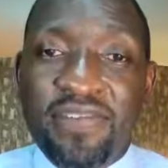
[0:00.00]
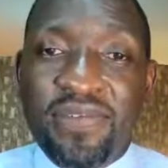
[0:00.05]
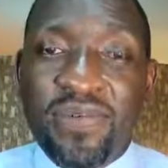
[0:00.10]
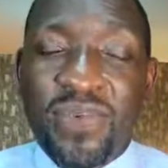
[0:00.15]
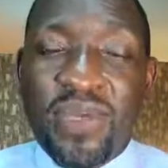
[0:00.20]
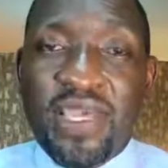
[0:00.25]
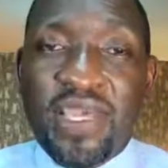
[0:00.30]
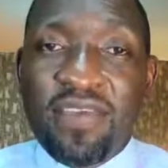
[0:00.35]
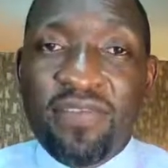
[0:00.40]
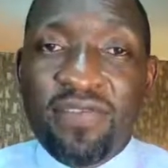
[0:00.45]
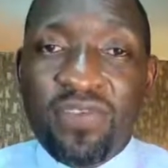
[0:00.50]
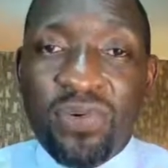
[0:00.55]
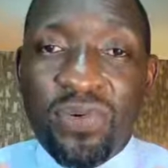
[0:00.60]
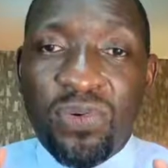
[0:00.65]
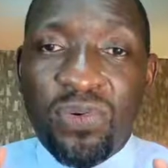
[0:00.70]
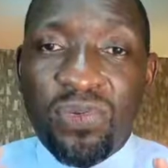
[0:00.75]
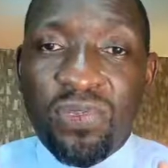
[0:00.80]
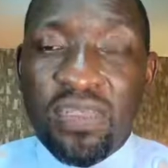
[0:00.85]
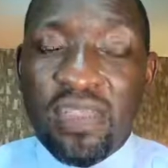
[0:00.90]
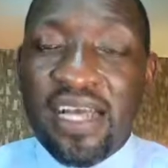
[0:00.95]
We give
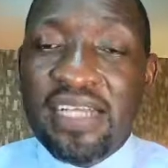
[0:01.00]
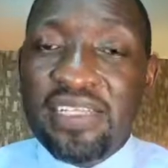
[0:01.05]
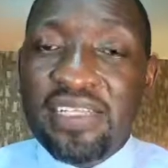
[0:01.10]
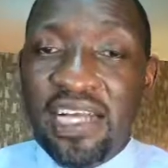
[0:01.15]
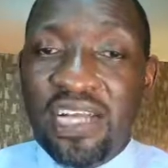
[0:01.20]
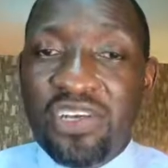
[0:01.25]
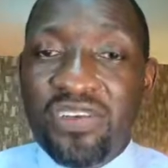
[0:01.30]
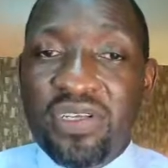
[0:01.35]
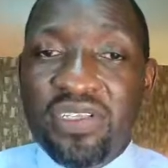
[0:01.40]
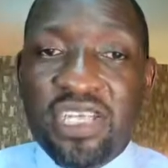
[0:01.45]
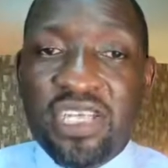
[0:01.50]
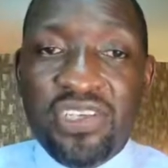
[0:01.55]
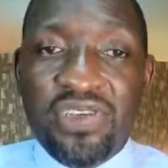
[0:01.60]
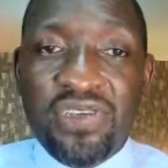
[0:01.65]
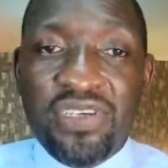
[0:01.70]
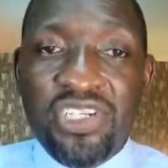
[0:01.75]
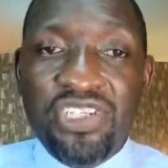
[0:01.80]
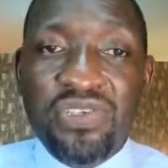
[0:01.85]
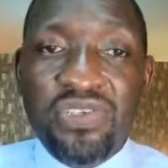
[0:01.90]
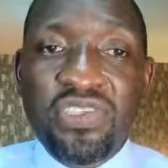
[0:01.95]
you that and your
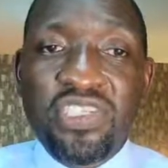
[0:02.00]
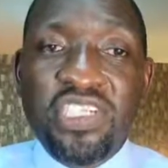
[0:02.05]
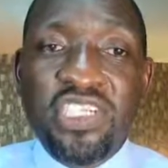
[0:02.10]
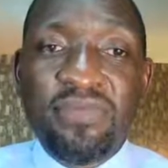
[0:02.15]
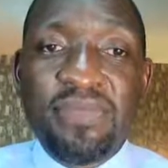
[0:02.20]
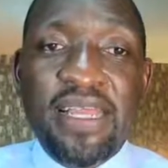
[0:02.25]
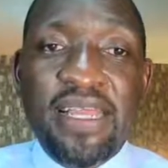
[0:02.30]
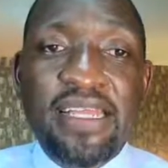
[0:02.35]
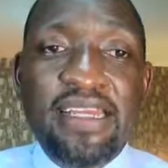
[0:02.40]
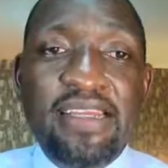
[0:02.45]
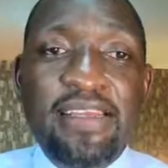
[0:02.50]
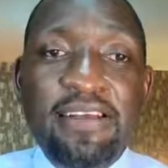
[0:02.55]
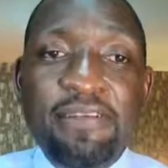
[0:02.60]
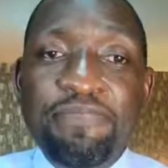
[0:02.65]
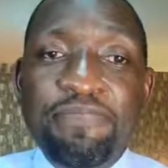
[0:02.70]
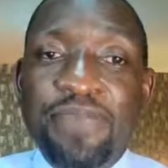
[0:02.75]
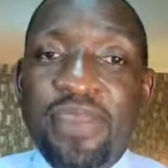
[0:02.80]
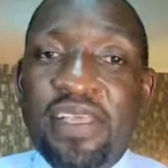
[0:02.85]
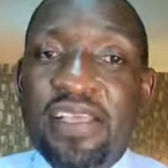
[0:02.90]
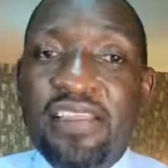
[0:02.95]
saturations remain
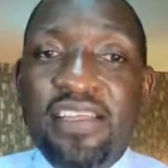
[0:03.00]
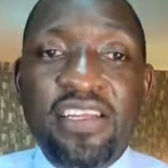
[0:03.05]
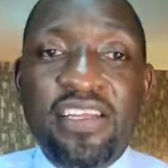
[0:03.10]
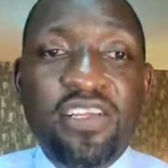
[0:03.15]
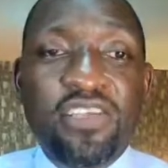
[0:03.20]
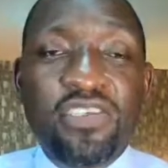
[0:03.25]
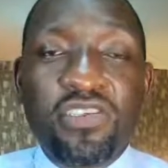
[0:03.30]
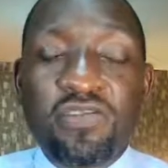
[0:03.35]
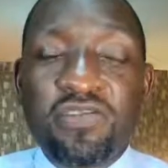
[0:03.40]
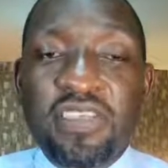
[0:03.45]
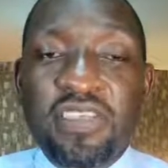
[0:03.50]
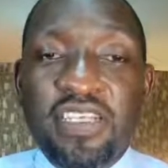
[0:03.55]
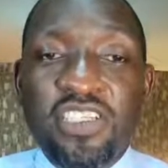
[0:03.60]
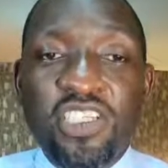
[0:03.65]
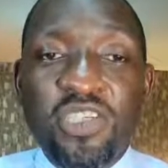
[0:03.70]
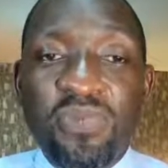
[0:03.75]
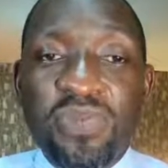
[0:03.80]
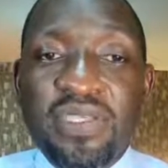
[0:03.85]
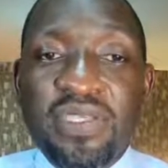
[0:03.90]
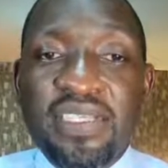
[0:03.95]
in the regions of
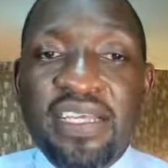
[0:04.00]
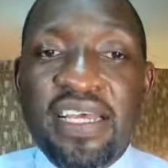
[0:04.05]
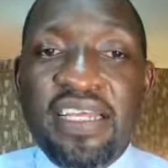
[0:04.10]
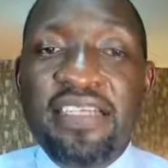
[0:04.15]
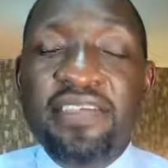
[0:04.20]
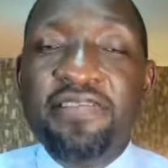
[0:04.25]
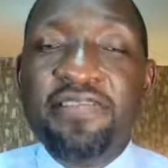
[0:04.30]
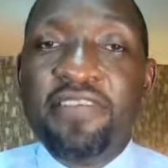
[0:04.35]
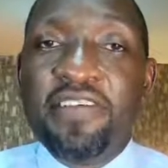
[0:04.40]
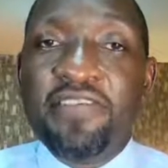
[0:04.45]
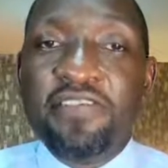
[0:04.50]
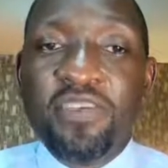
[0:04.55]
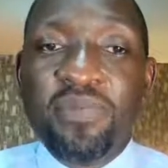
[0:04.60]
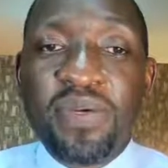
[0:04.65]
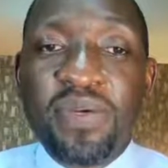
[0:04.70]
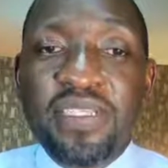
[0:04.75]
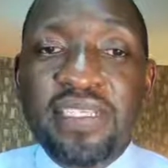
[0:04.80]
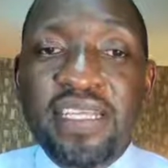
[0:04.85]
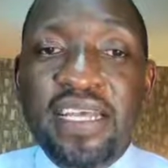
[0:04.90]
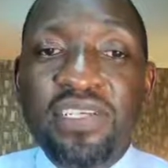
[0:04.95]
60%,
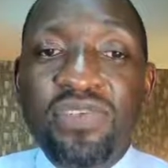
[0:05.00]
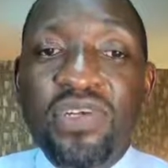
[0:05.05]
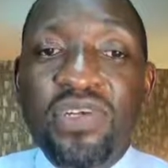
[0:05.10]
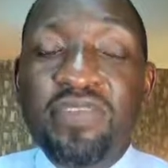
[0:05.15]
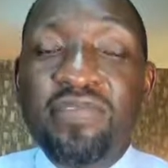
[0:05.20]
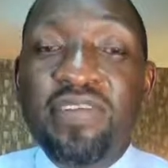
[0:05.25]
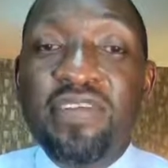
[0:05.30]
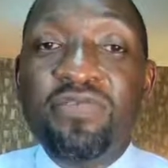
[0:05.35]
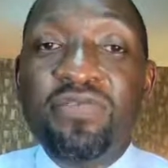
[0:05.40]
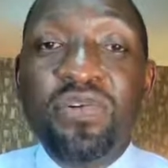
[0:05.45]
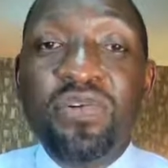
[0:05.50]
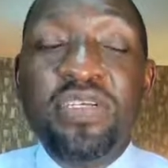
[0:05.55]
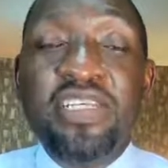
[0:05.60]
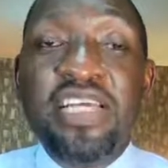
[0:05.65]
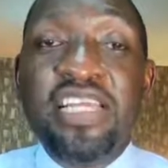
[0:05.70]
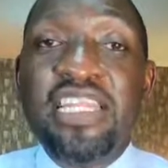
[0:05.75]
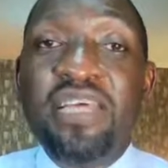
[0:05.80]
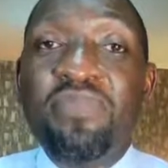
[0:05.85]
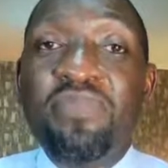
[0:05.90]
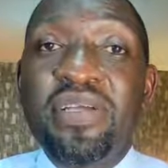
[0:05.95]
50%, or even 40%,
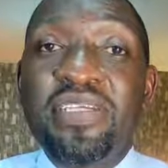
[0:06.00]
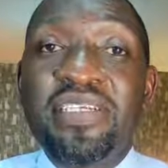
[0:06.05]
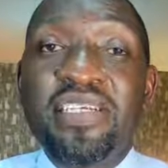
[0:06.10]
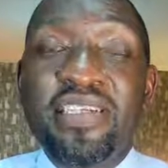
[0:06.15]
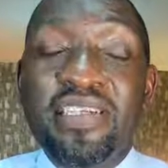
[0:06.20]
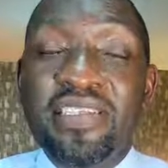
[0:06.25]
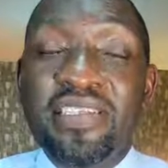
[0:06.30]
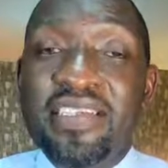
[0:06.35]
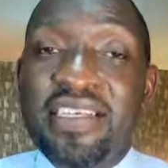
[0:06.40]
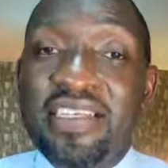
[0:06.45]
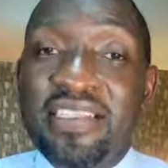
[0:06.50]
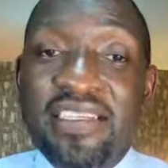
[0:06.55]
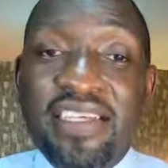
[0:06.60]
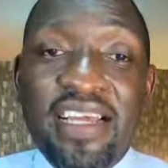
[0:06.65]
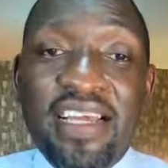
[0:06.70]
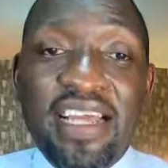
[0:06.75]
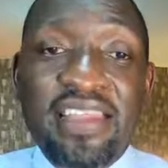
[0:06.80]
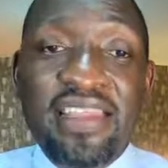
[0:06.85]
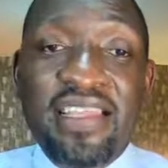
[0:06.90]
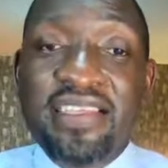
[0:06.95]
and the patient is
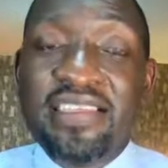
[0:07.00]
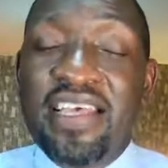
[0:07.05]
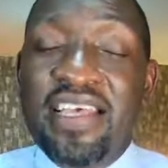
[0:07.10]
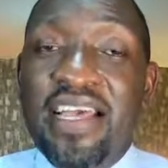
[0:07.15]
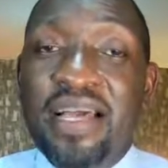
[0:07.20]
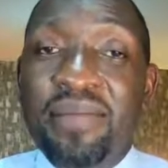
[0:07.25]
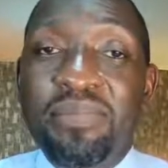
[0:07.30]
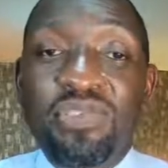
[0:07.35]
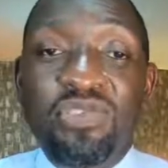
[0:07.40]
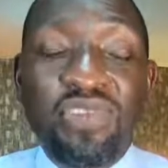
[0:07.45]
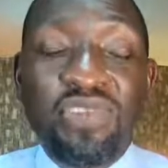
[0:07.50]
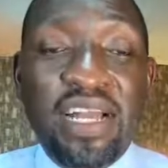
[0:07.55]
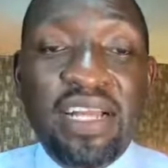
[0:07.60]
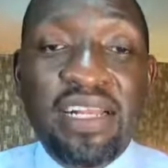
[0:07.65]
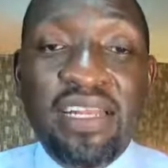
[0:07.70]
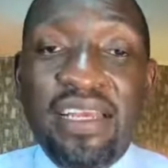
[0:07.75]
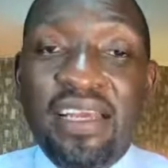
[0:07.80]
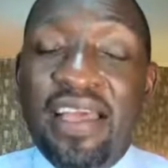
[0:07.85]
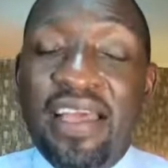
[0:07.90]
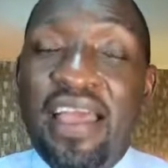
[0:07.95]
dizzying and they're saying, I'm
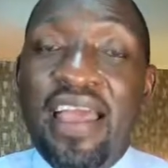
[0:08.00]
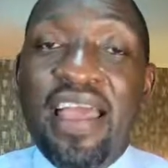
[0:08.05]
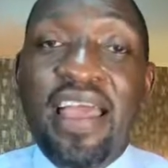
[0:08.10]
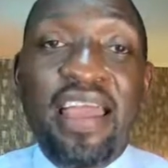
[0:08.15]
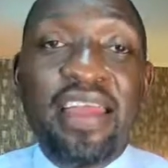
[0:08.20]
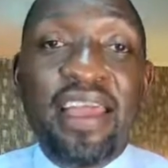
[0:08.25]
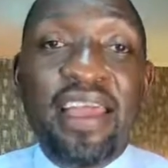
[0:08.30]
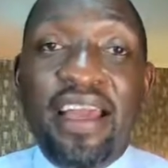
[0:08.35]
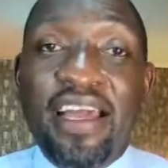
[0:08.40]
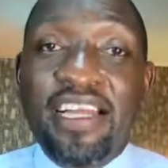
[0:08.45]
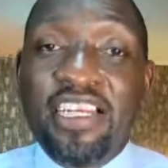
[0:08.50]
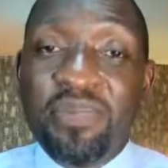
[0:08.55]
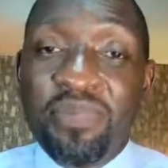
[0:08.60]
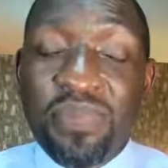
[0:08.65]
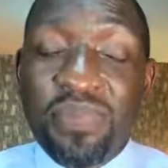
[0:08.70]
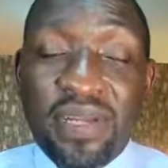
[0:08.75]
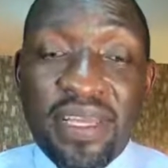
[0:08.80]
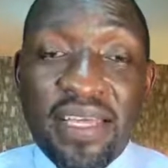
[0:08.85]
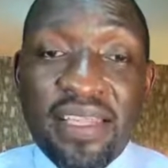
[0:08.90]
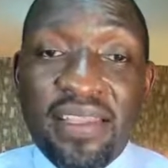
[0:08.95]
struggling and I can't
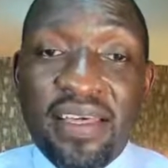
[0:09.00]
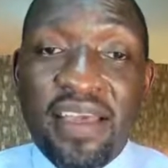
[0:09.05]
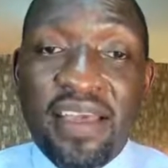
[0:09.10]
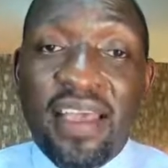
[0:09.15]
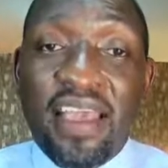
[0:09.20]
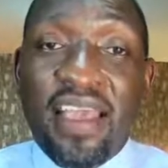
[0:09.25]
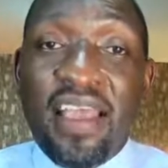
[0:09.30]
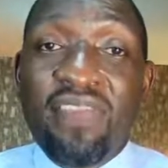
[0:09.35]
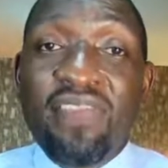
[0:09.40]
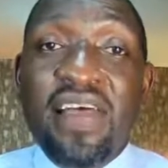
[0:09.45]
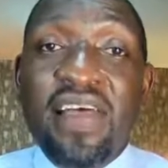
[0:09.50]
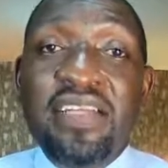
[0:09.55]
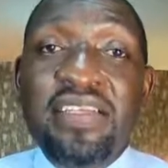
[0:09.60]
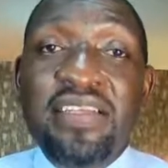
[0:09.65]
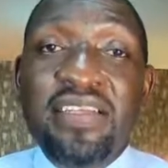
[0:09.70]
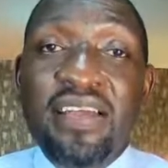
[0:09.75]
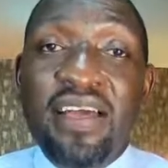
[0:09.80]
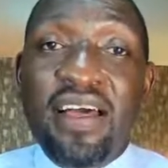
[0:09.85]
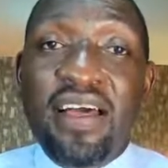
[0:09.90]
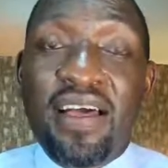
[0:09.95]
breathe, and
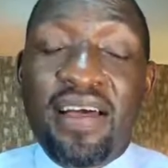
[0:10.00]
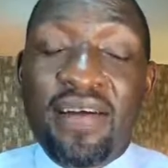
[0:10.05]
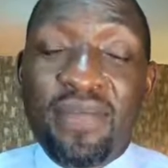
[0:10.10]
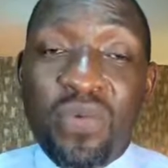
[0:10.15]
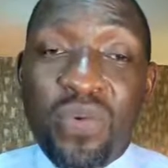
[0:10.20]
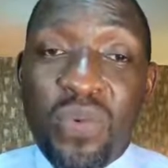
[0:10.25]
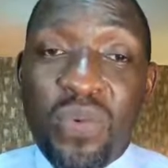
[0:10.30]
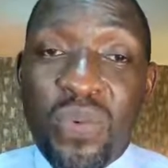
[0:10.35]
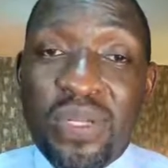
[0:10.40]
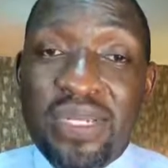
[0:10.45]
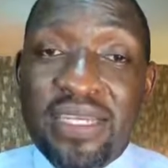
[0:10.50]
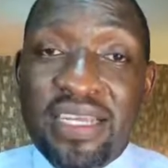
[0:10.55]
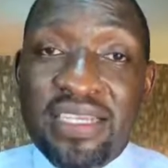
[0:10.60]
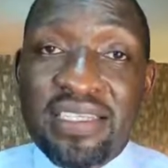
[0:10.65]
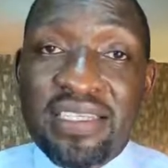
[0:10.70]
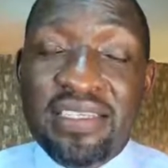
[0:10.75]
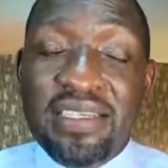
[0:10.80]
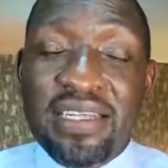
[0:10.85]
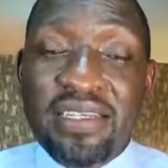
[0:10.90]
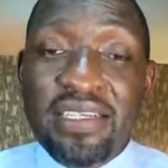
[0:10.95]
that we witness
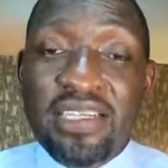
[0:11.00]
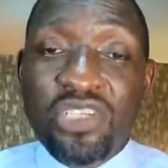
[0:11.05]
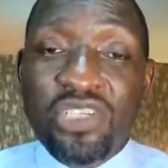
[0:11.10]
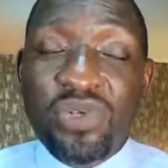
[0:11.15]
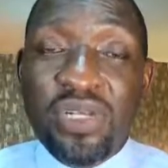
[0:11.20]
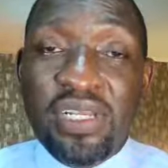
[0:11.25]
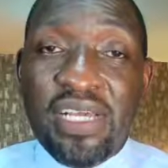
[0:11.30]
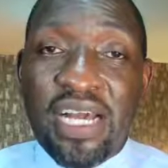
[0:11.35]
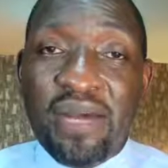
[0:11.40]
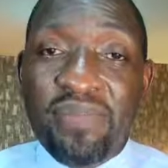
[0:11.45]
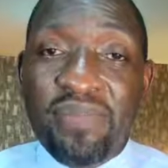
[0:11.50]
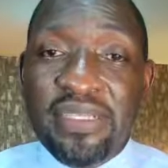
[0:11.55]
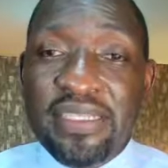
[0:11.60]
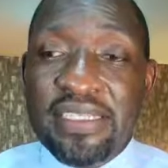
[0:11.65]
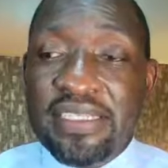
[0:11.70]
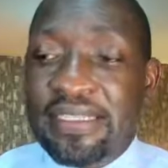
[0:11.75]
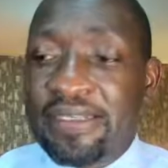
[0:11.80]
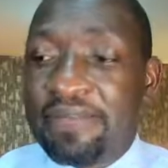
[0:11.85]
it and it actually happens.